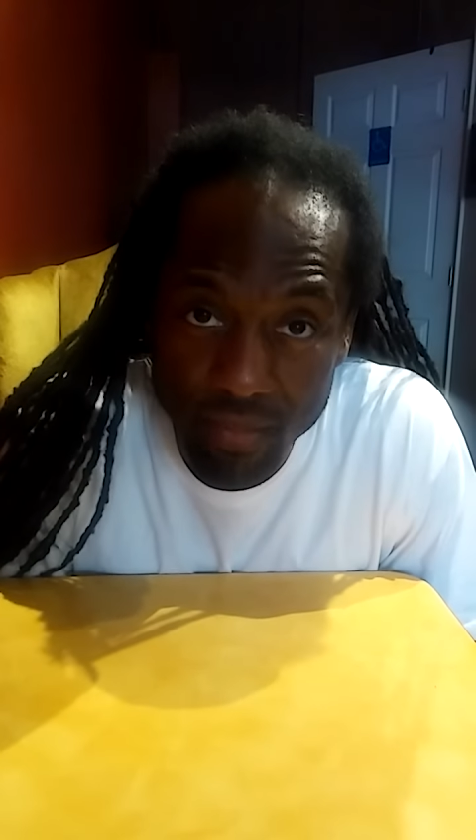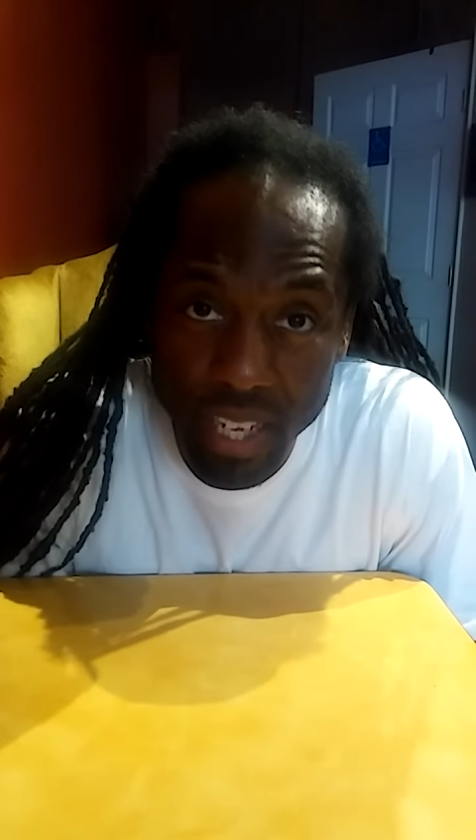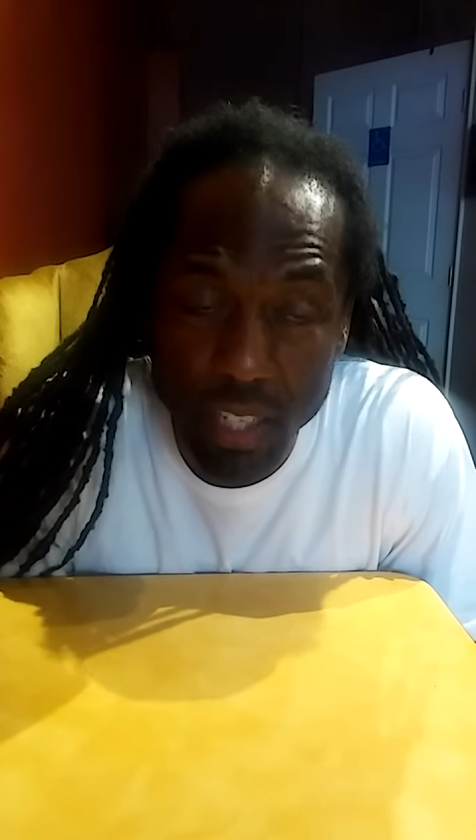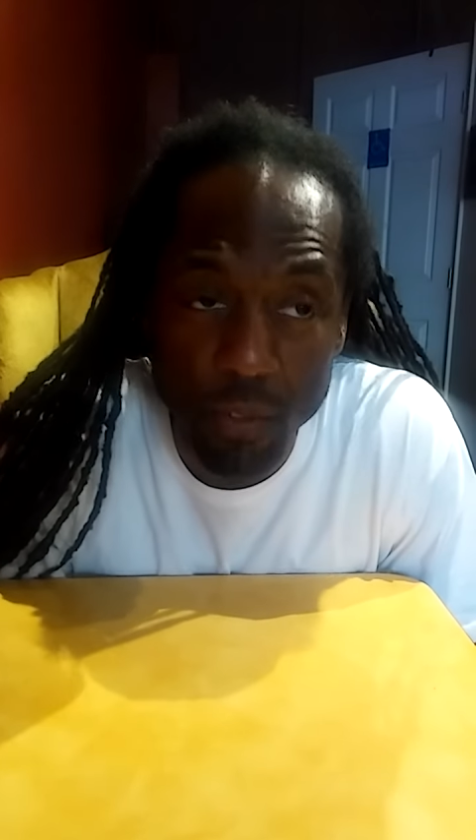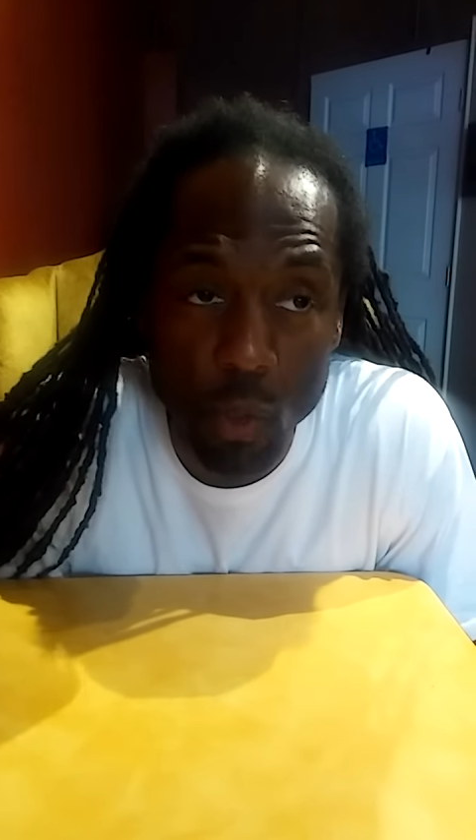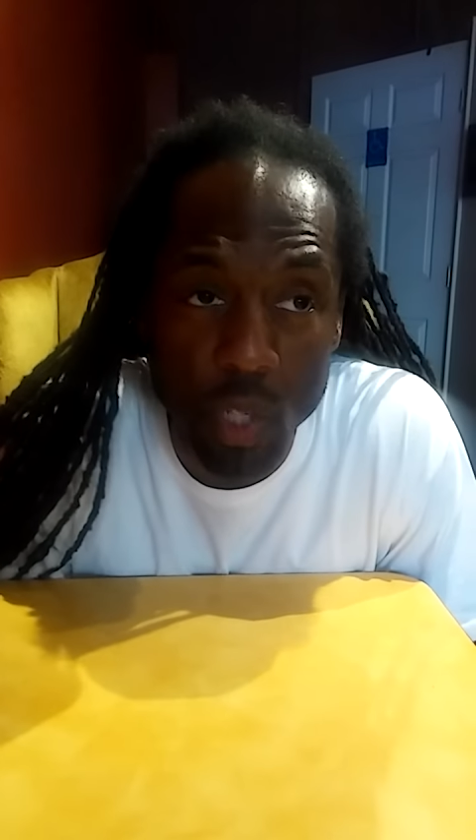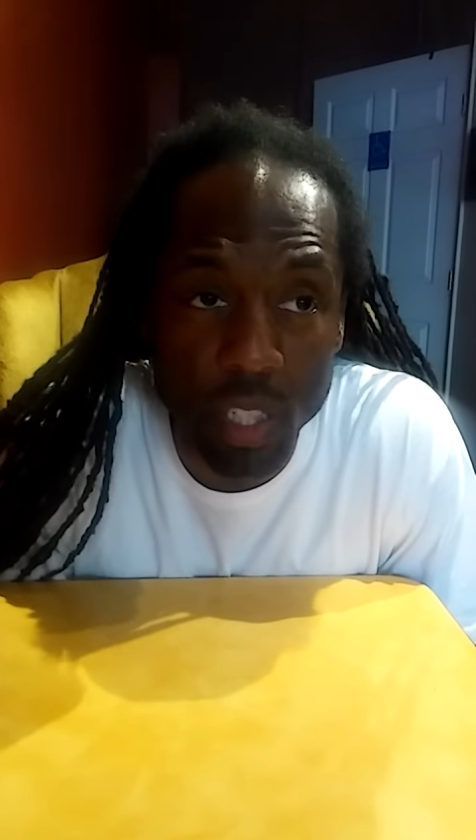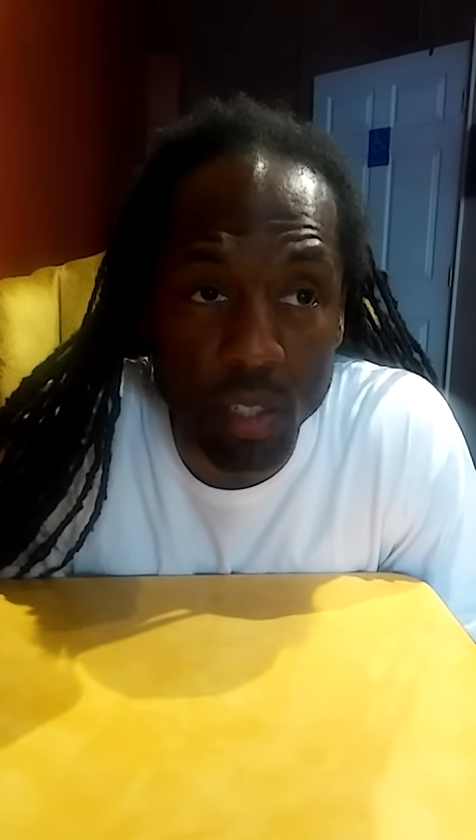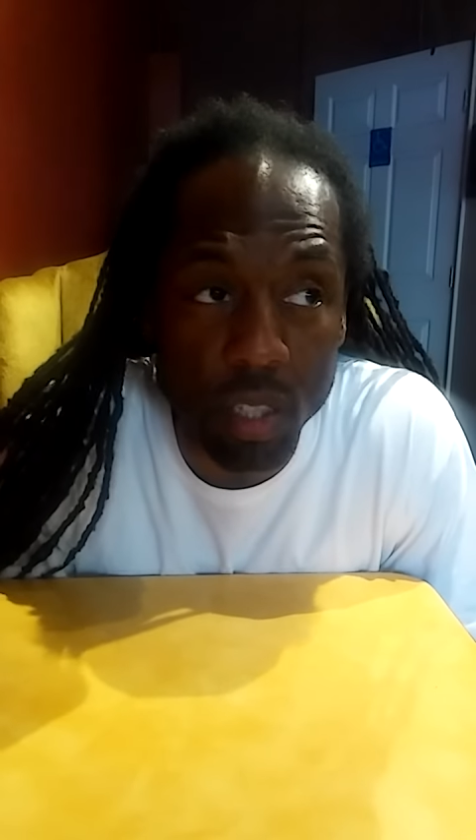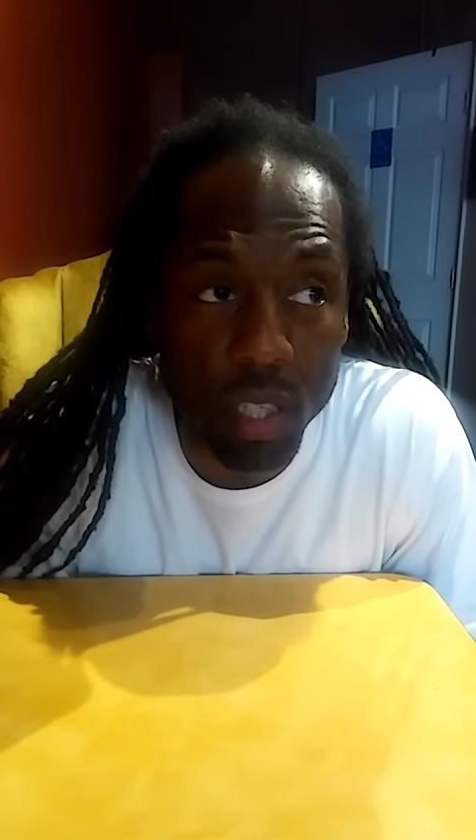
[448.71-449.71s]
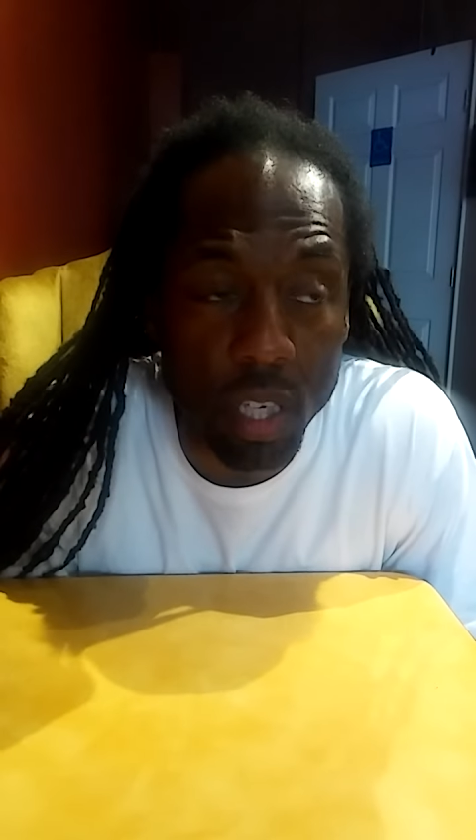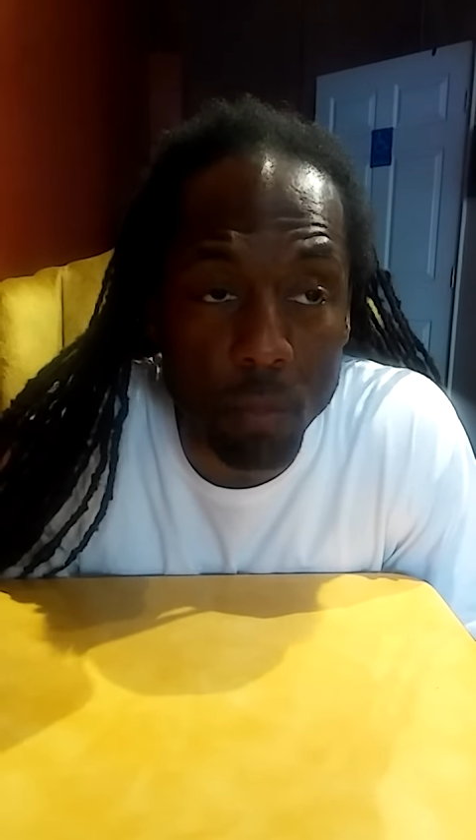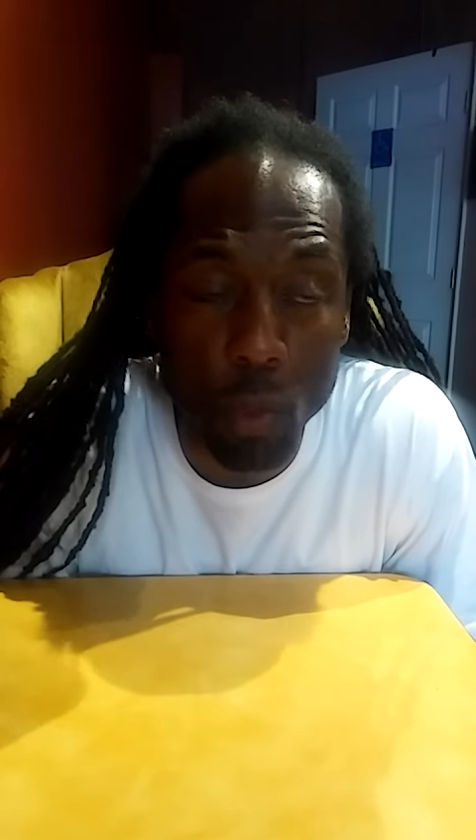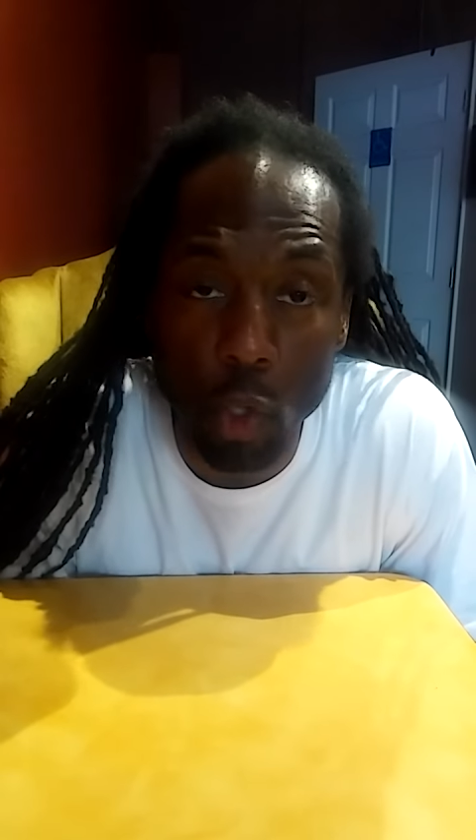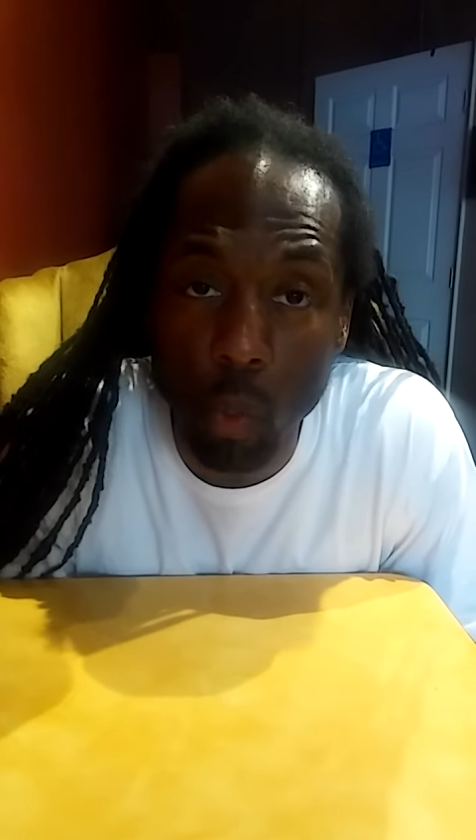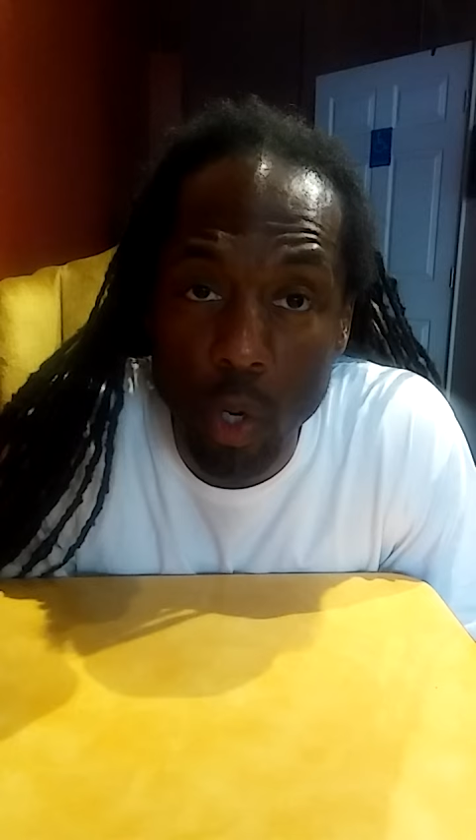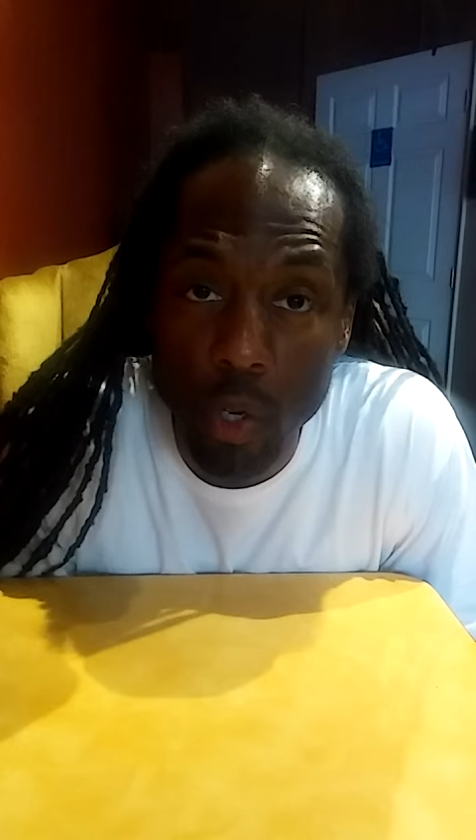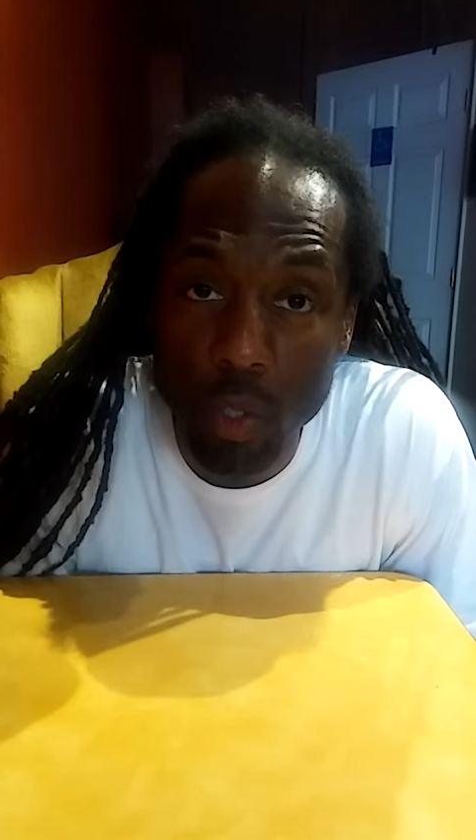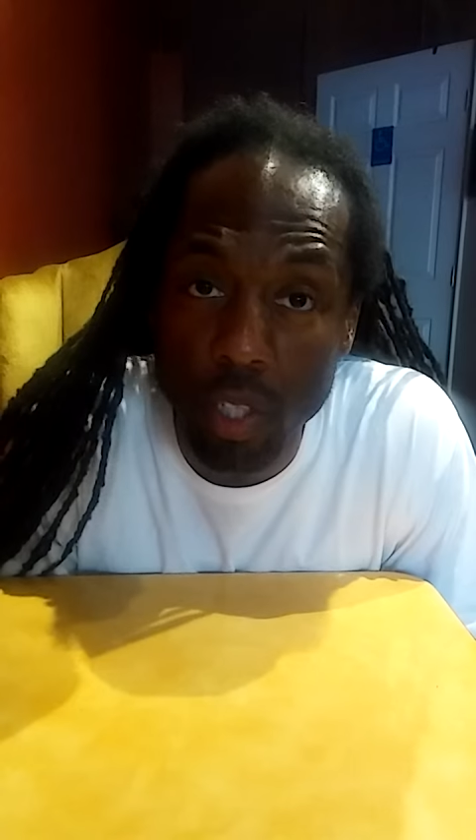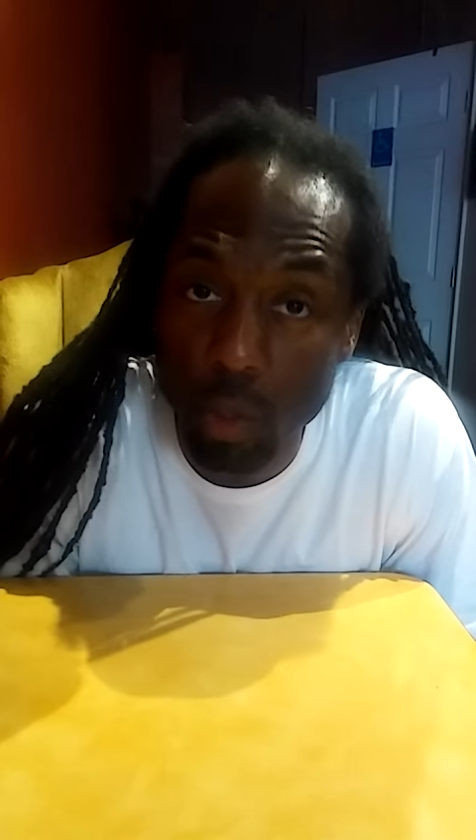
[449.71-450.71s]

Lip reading: And if you didn't keep your word,